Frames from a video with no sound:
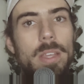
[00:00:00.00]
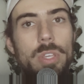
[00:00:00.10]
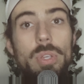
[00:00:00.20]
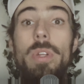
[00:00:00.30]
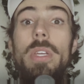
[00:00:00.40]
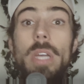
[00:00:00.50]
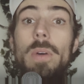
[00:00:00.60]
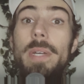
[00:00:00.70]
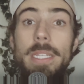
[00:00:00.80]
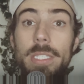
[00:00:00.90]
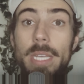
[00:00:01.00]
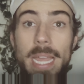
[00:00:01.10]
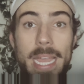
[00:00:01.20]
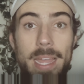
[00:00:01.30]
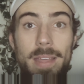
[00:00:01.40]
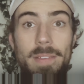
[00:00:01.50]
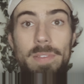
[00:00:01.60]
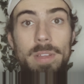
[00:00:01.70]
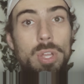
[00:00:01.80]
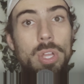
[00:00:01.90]
You're going to have
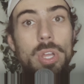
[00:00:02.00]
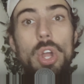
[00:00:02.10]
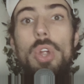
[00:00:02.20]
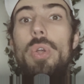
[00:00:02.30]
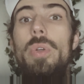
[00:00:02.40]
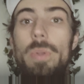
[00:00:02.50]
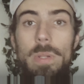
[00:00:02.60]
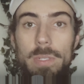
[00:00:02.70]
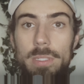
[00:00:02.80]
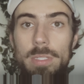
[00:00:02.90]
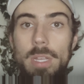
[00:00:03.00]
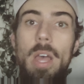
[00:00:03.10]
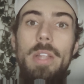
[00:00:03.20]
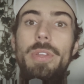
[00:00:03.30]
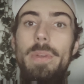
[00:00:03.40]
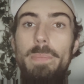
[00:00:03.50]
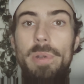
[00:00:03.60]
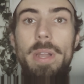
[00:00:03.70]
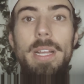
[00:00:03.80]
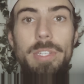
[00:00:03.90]
hurdles on your
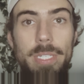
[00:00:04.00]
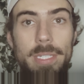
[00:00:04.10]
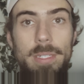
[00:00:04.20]
production,